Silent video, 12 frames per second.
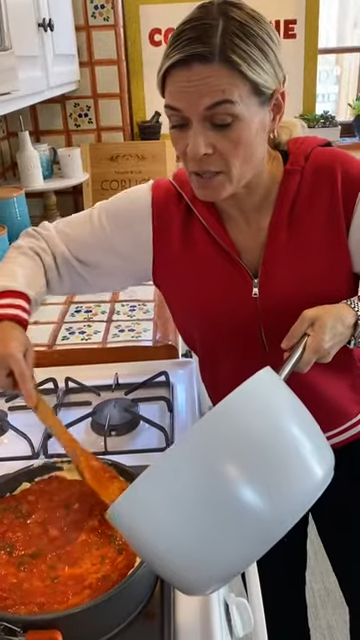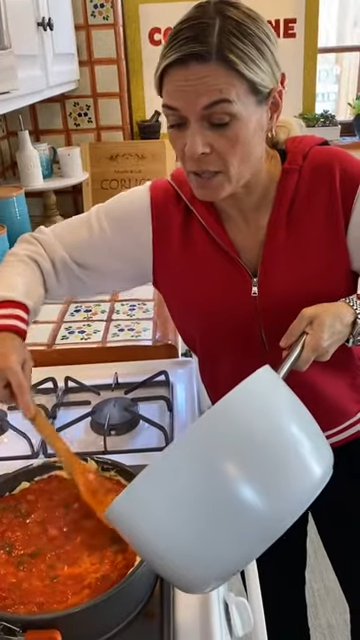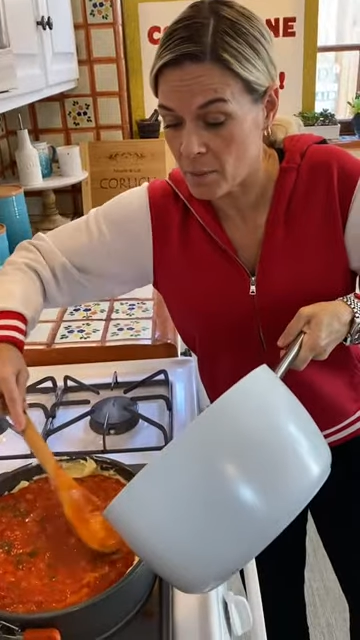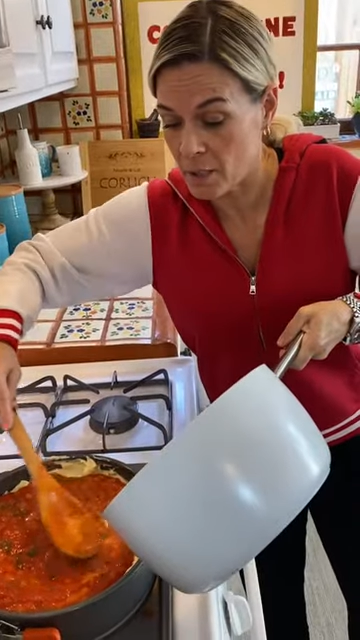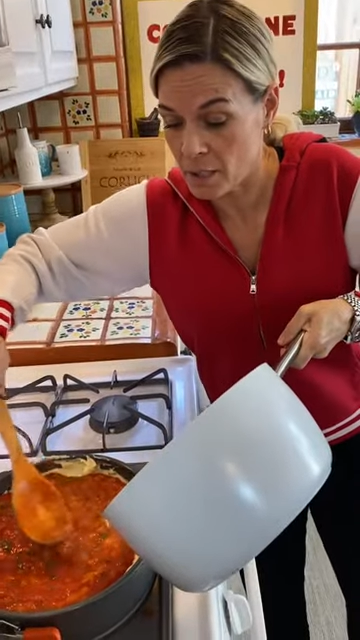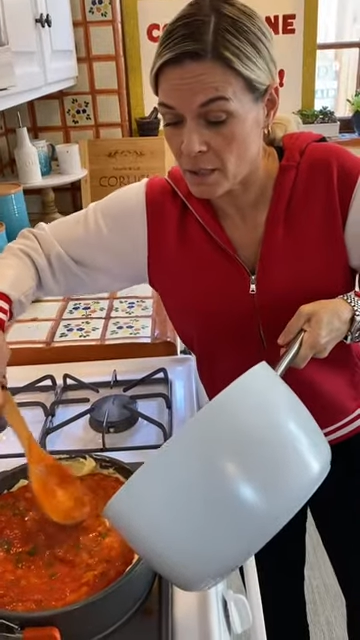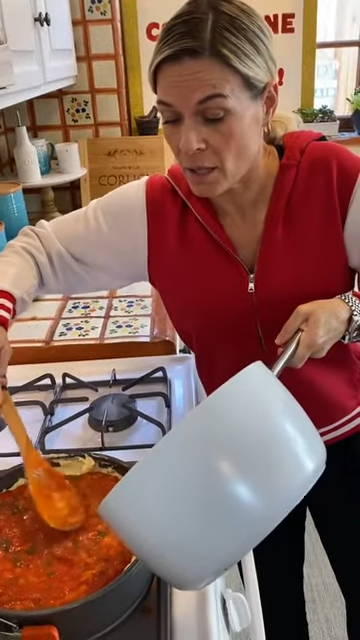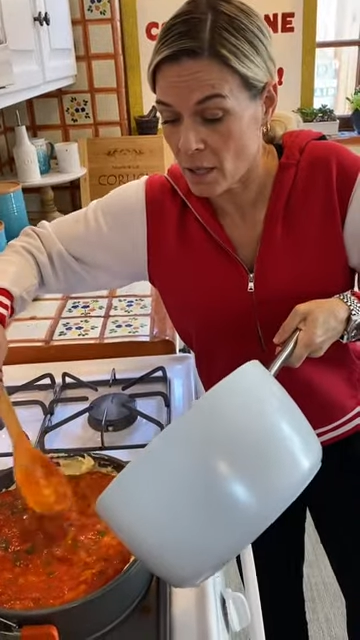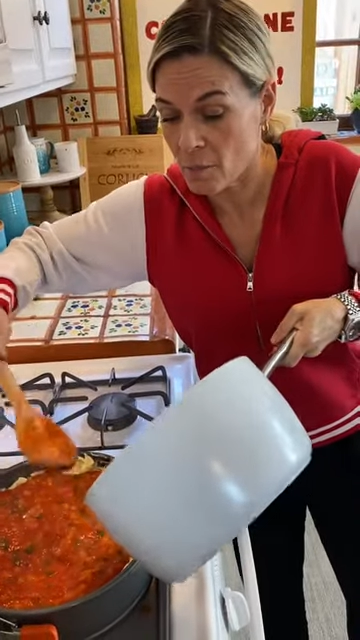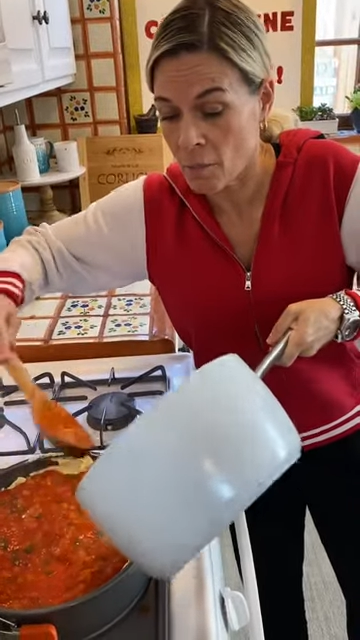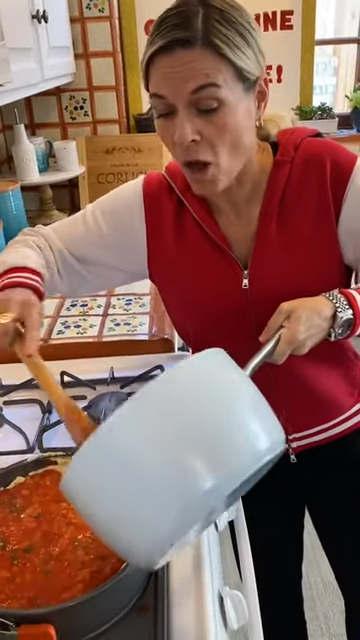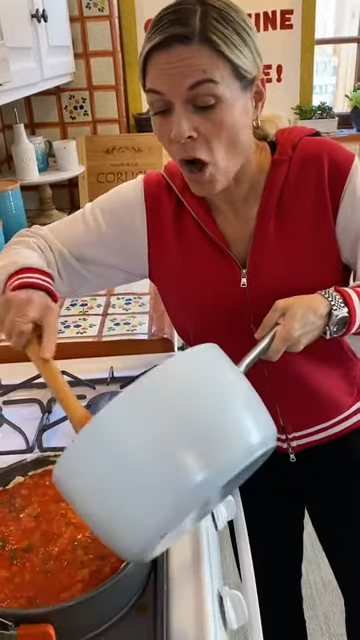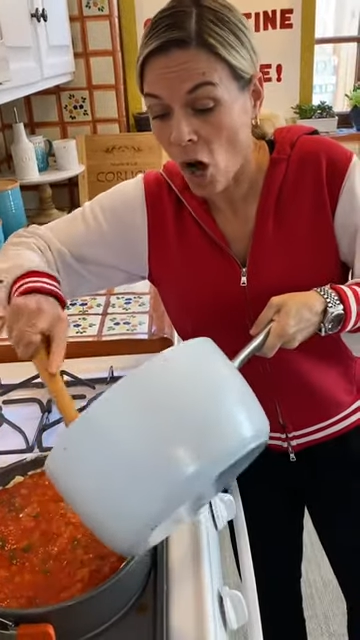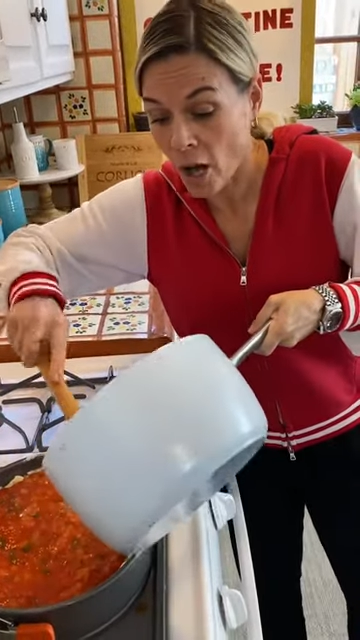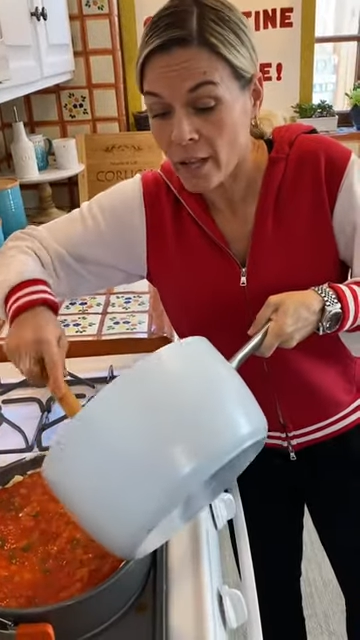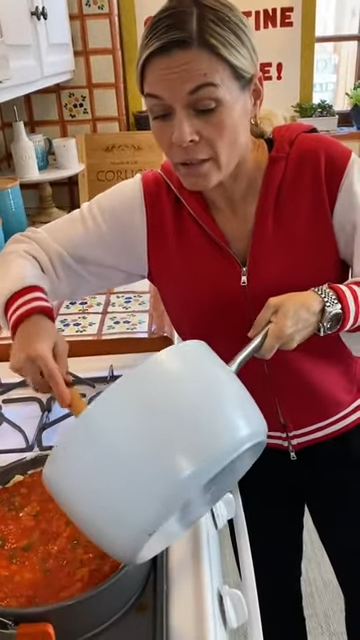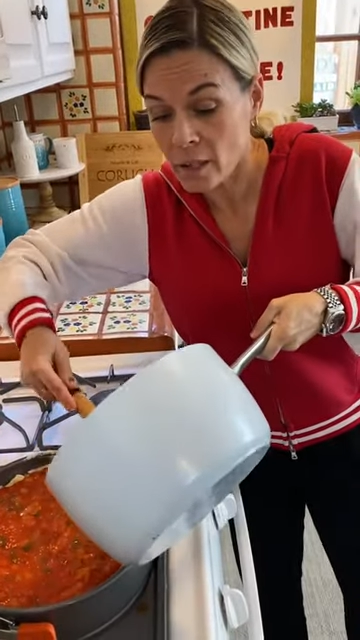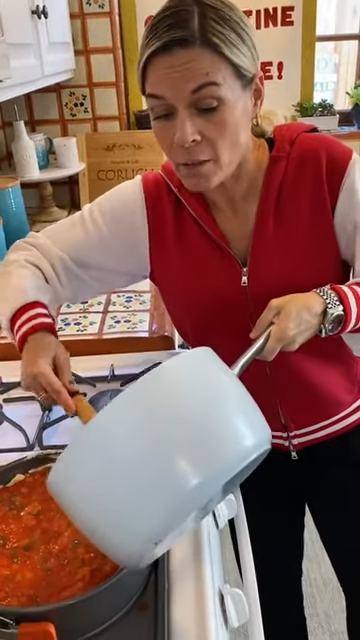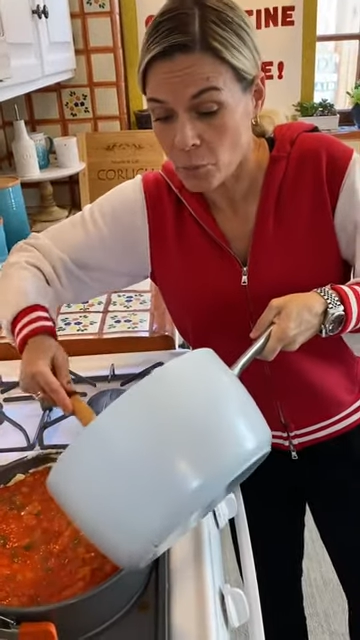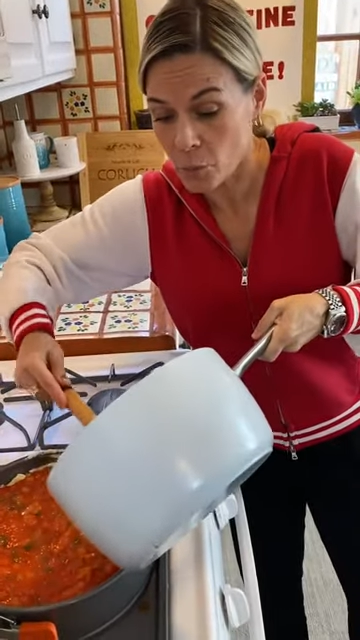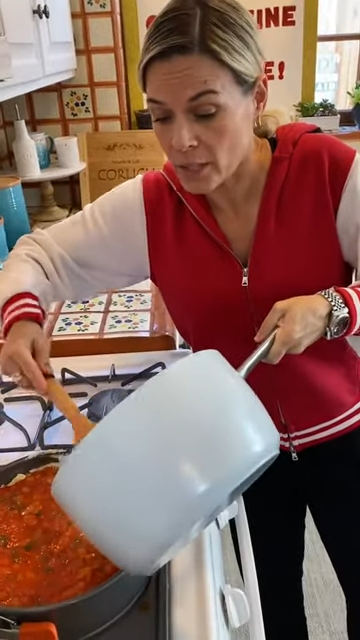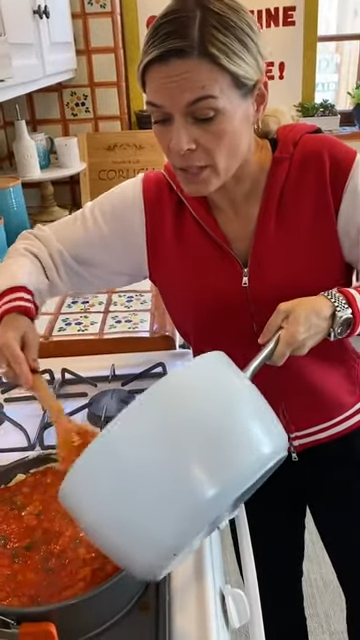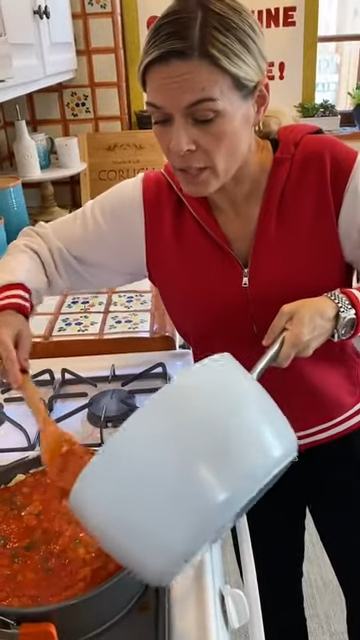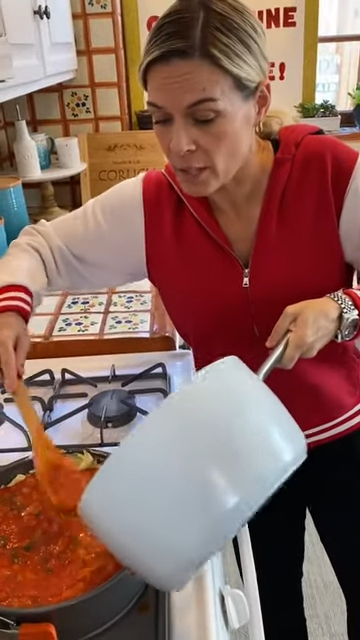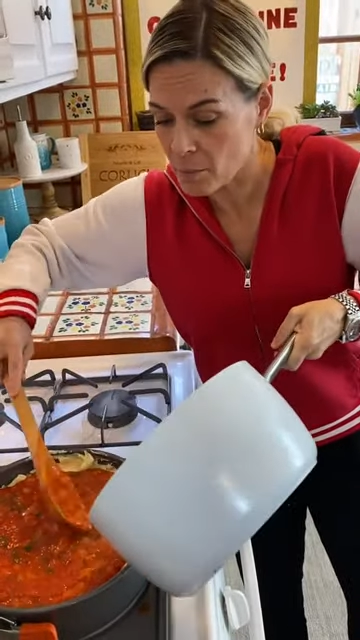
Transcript: I mean, um, on and preheated